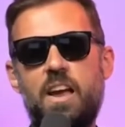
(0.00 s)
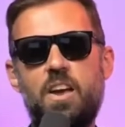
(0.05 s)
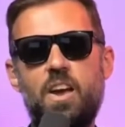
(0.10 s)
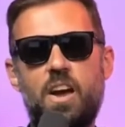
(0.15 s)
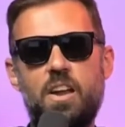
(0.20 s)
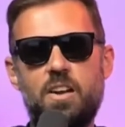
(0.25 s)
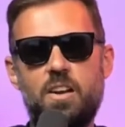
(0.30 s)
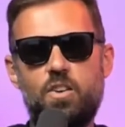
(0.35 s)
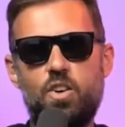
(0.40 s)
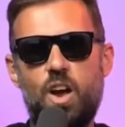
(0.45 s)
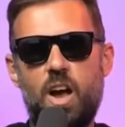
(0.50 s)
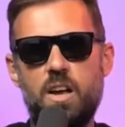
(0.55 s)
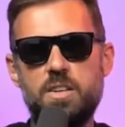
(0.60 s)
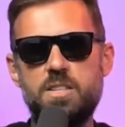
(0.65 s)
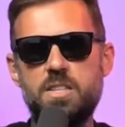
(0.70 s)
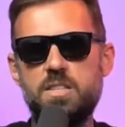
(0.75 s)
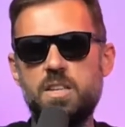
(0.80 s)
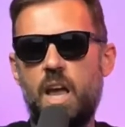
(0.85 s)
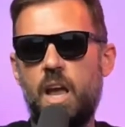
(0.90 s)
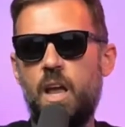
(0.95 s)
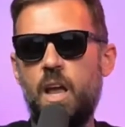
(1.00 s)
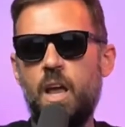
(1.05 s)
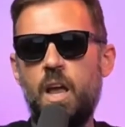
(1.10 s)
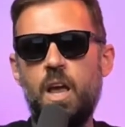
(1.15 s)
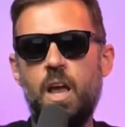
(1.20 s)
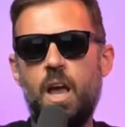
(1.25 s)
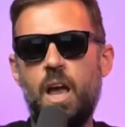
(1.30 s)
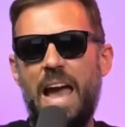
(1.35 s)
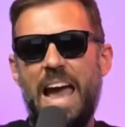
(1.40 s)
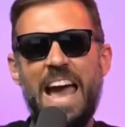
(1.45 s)
to be argued from
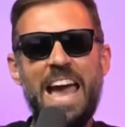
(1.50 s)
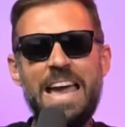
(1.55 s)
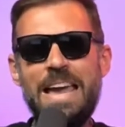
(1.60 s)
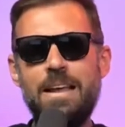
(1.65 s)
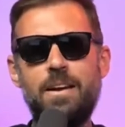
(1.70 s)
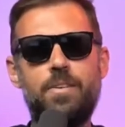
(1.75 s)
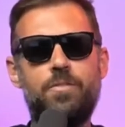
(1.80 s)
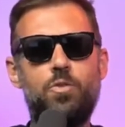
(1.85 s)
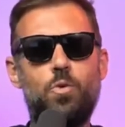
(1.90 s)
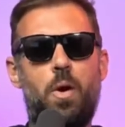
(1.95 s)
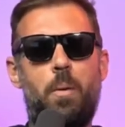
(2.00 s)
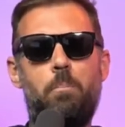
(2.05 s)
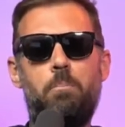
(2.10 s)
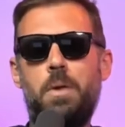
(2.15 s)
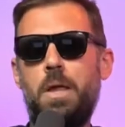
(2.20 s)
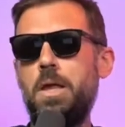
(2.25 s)
left hand to right hand.